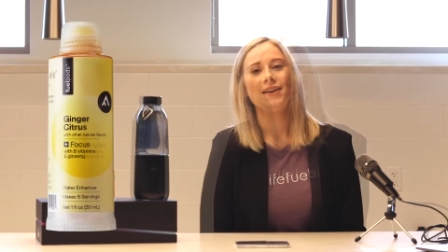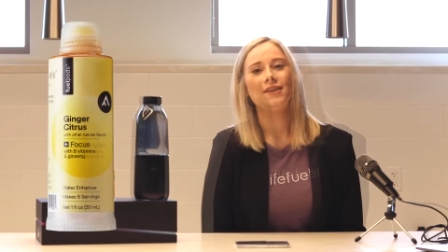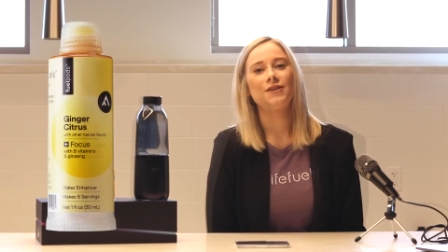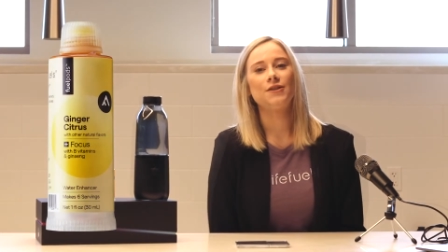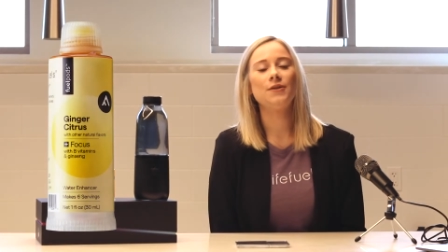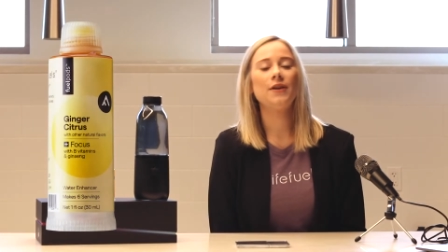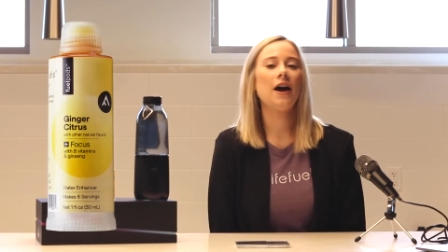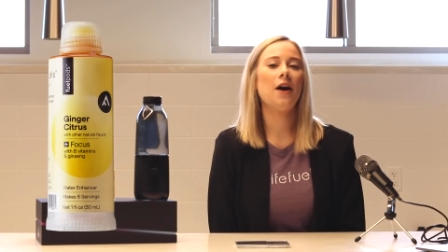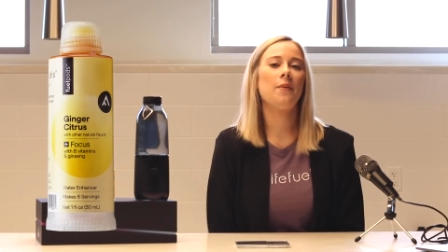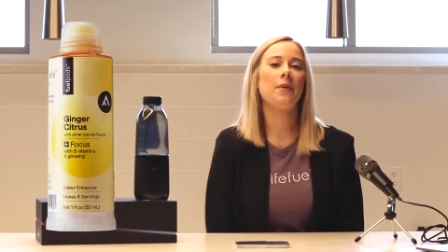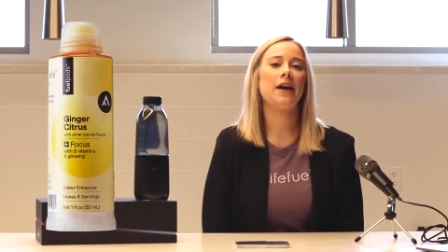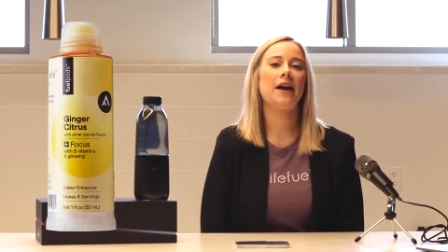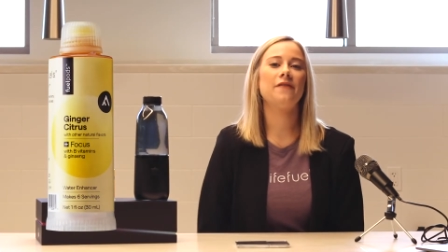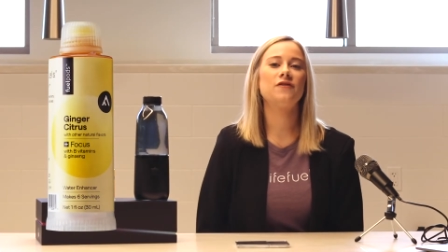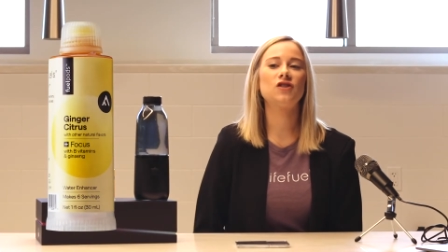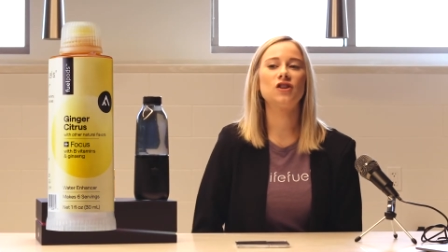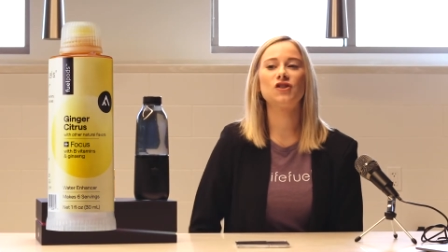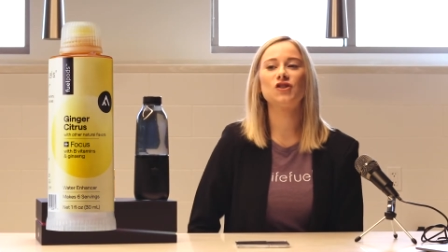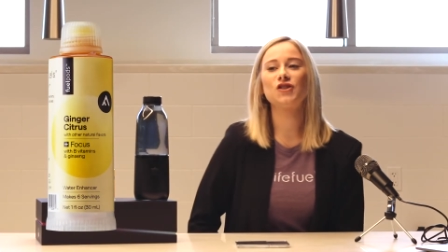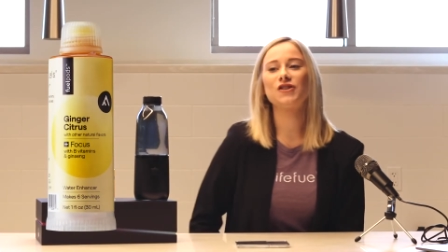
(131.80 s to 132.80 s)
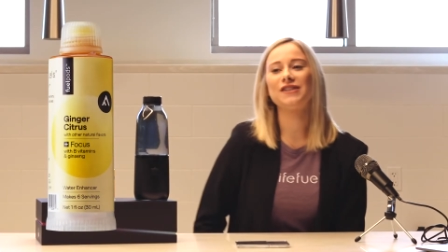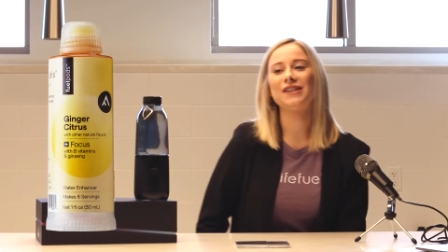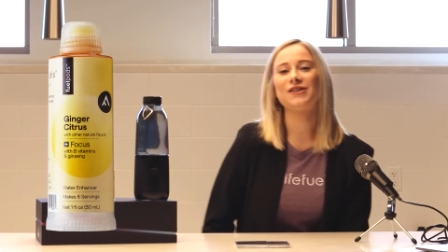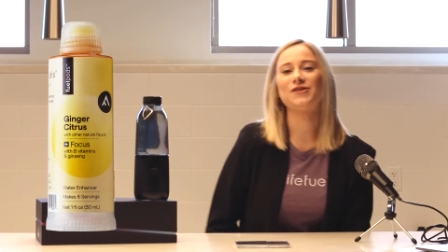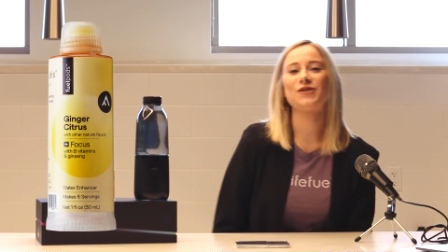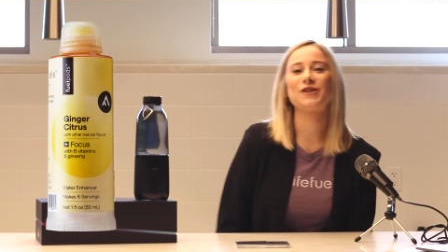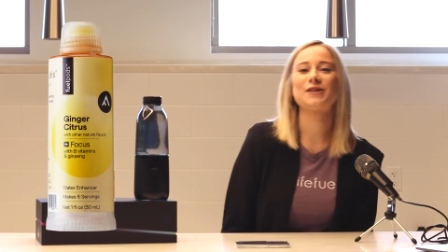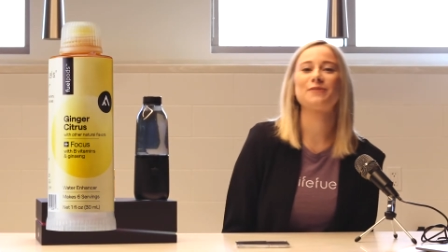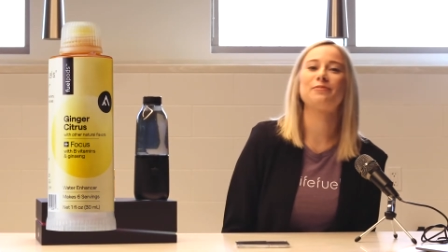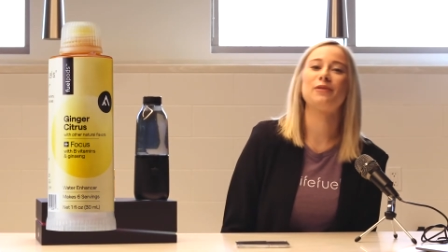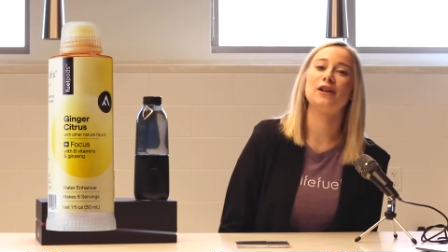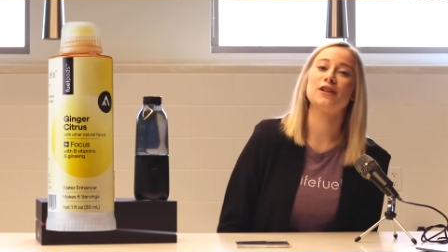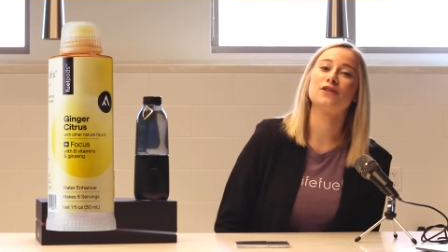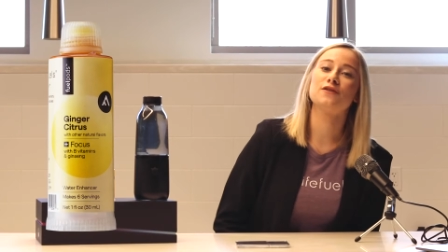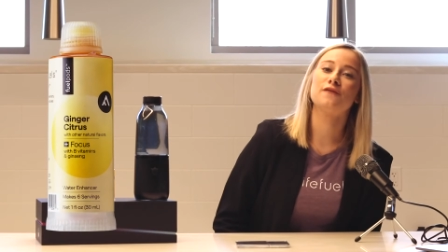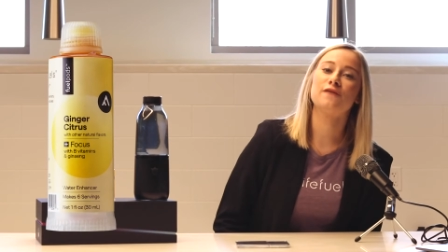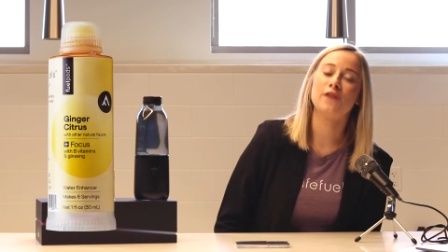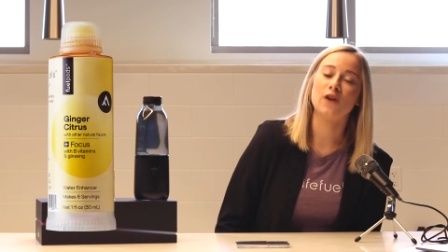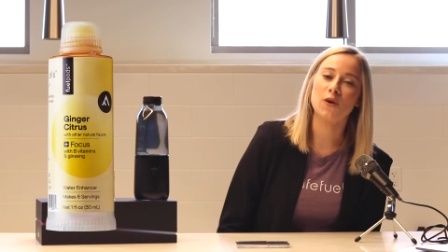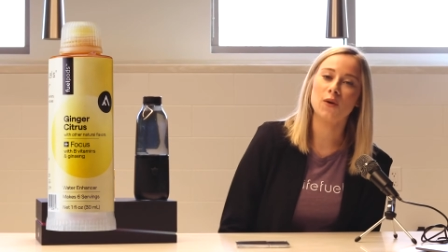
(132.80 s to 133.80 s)
So now we have Ginger Citrus plus
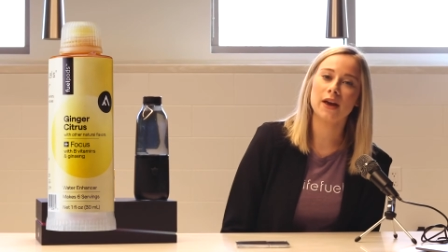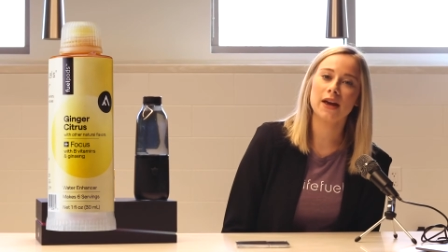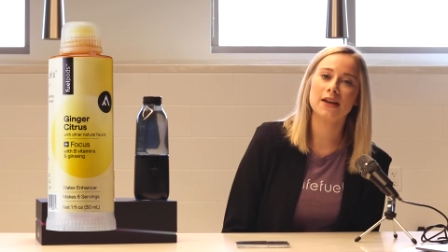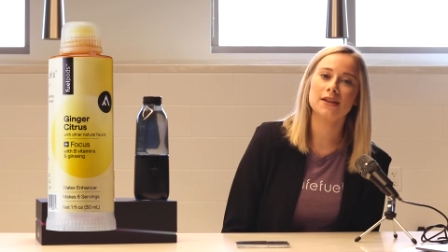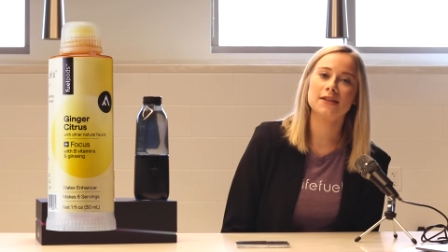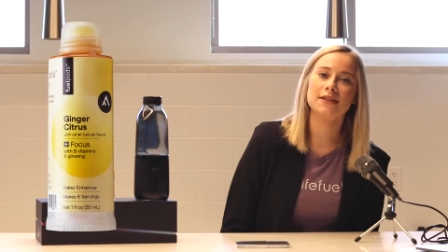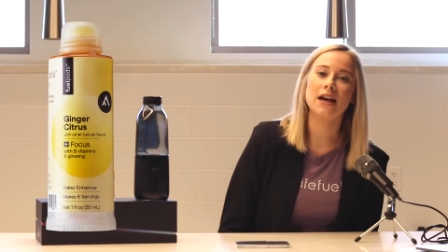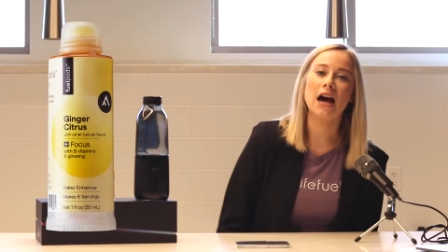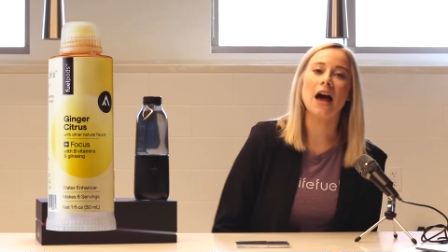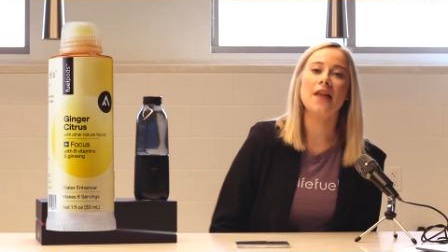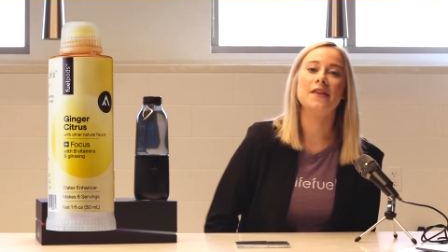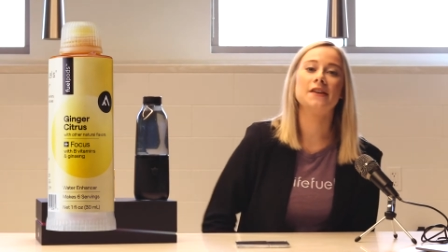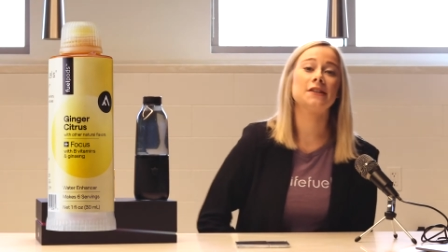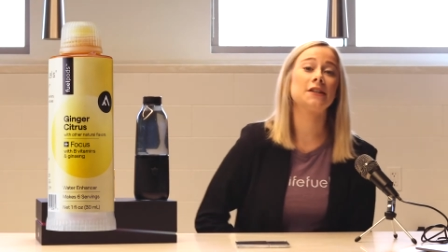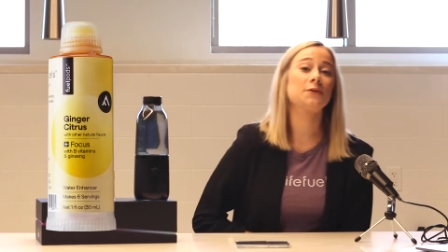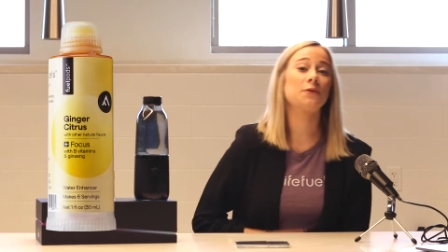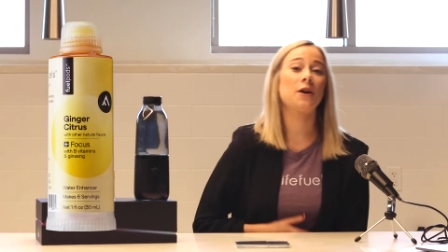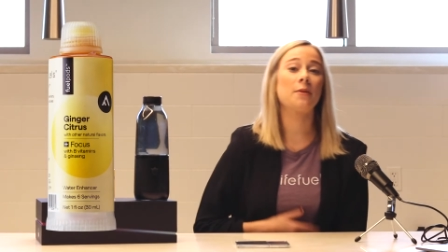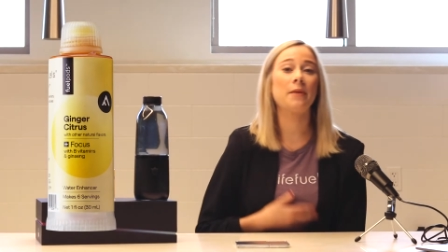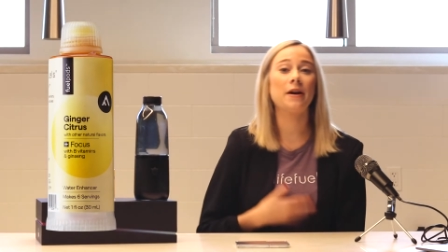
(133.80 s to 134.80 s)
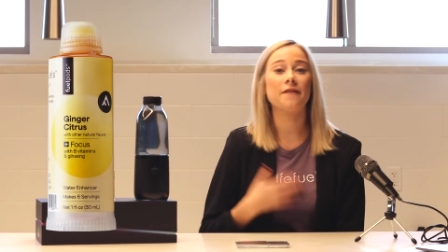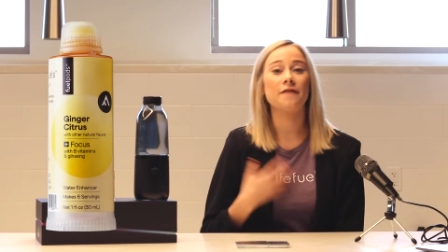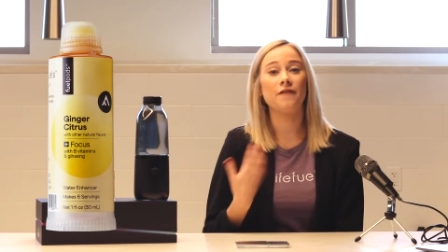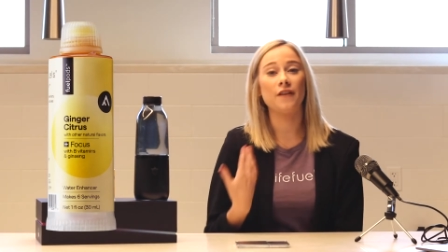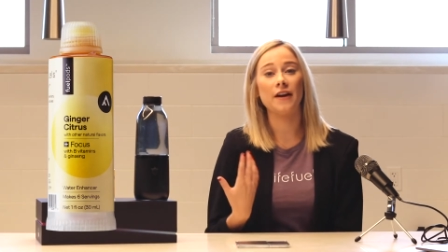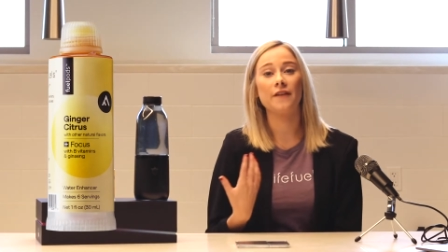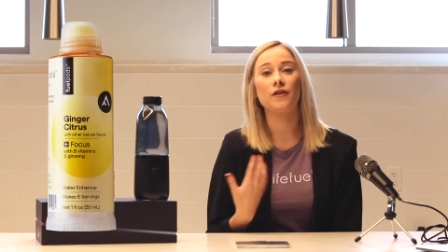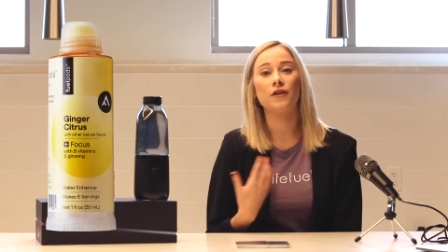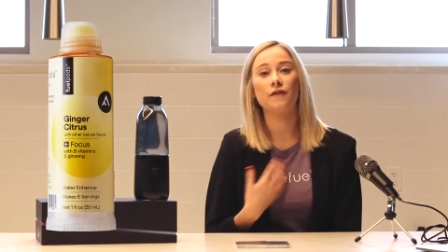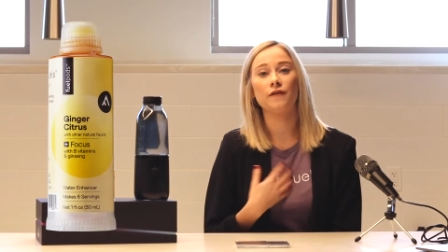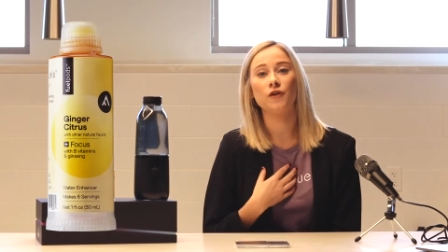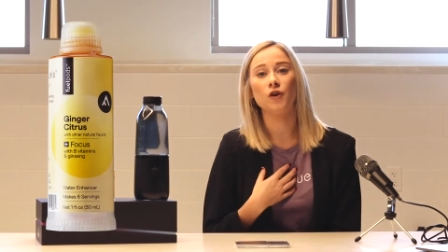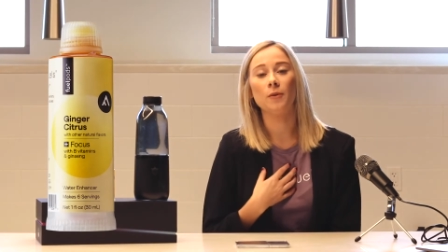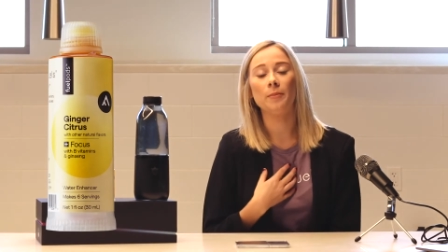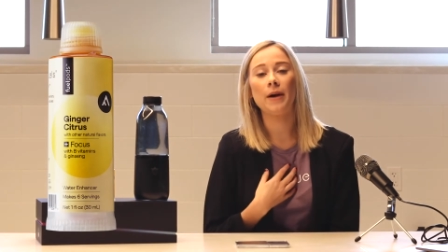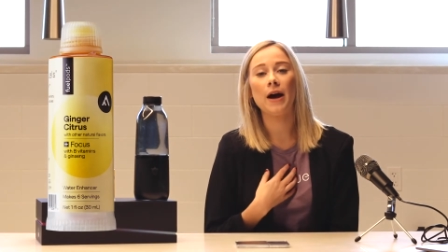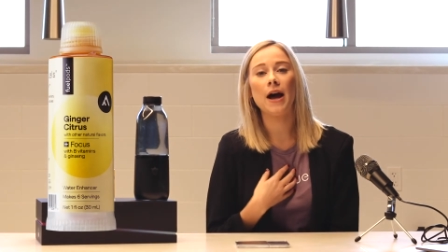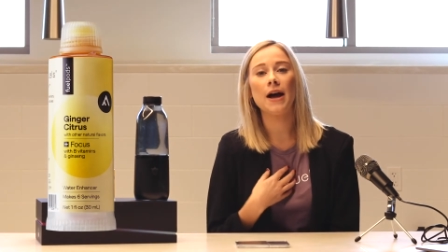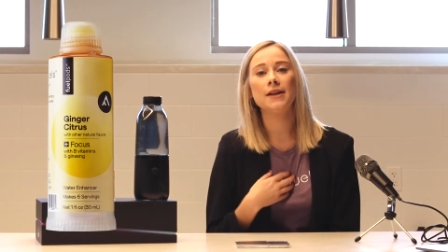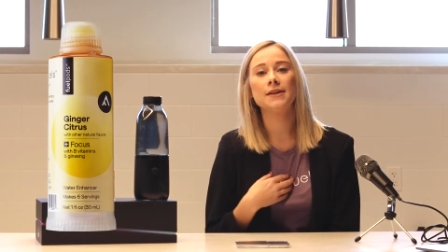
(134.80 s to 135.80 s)
Focus. This is one of my favorite fuel
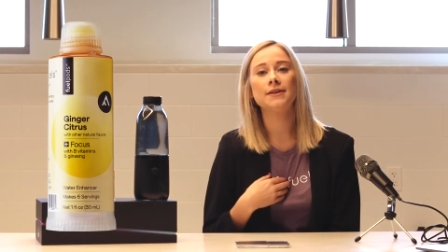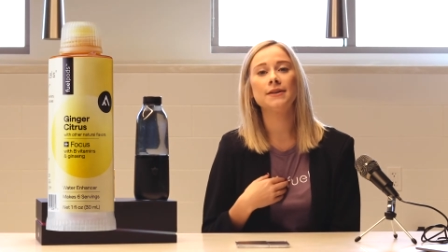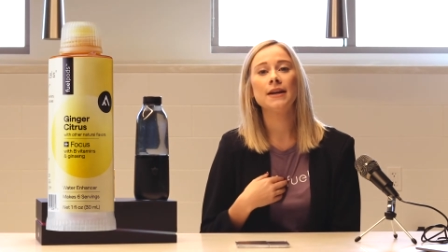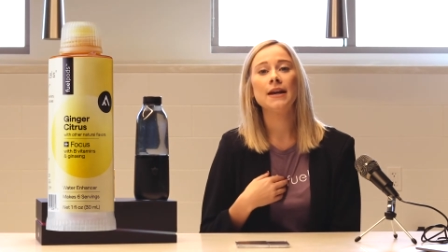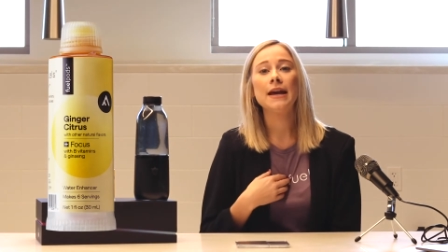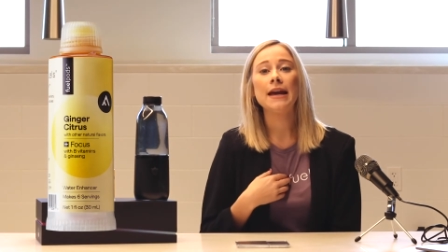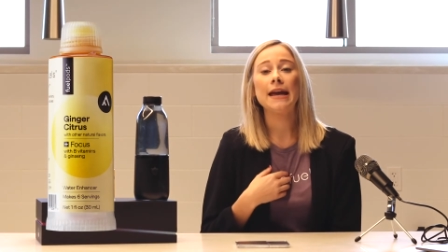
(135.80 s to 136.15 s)
pods.